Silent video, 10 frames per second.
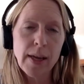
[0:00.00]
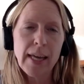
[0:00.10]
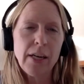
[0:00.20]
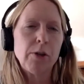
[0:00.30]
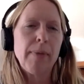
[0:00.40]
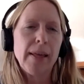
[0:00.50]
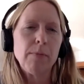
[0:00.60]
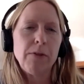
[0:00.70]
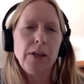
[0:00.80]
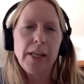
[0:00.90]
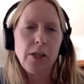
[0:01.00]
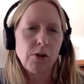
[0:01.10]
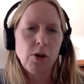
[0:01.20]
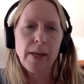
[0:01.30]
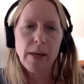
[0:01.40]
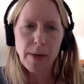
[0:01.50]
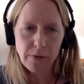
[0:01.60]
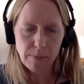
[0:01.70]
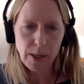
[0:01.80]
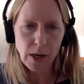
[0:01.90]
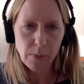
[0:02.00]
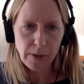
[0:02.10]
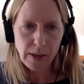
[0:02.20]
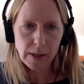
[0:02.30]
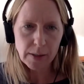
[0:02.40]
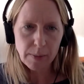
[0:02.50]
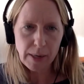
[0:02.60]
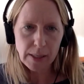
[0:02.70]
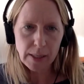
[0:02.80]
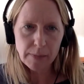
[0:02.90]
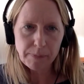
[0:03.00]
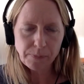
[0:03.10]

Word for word: and it'll make them feel like you're going above and beyond what they expected.